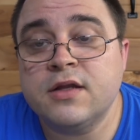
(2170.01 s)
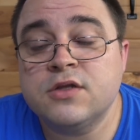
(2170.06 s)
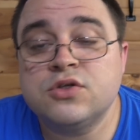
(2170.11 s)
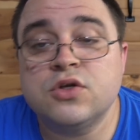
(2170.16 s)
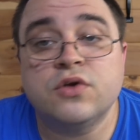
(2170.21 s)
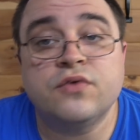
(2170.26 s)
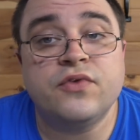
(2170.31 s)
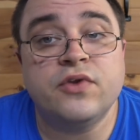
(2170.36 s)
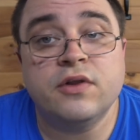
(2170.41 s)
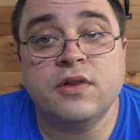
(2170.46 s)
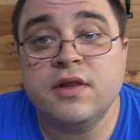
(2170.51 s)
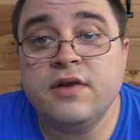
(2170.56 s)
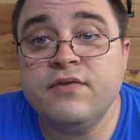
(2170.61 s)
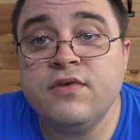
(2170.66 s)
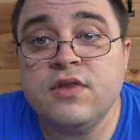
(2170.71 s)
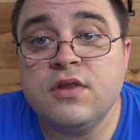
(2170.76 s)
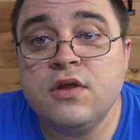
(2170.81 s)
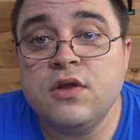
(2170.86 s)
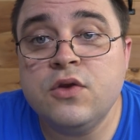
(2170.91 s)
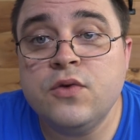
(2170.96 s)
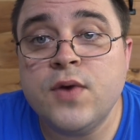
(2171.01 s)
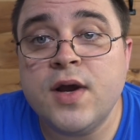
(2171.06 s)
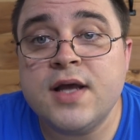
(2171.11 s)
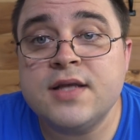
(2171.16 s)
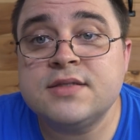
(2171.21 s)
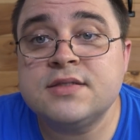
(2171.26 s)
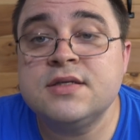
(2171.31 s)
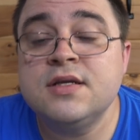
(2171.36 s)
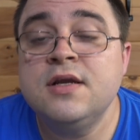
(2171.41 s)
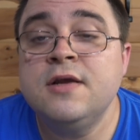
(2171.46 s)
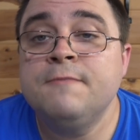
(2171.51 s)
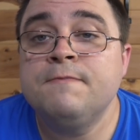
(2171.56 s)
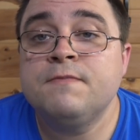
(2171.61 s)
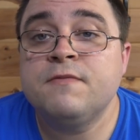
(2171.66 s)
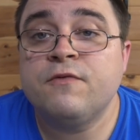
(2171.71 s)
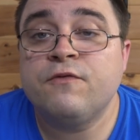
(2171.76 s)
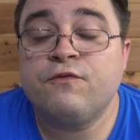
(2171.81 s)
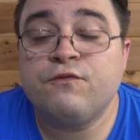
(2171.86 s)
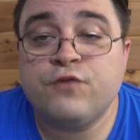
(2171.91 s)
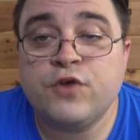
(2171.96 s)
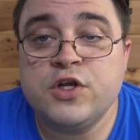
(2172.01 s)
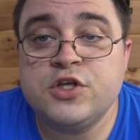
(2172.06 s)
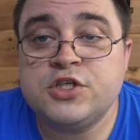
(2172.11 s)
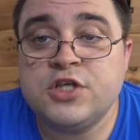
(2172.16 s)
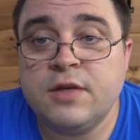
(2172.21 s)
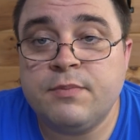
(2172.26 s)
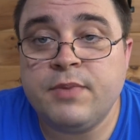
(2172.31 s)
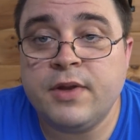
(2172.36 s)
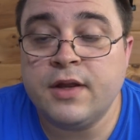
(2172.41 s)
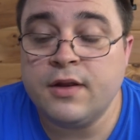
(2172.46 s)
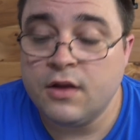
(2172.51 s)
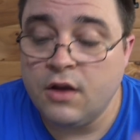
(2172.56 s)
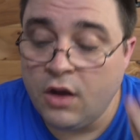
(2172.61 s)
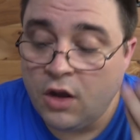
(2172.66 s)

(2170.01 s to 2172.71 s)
So if you live in the US, free shipping.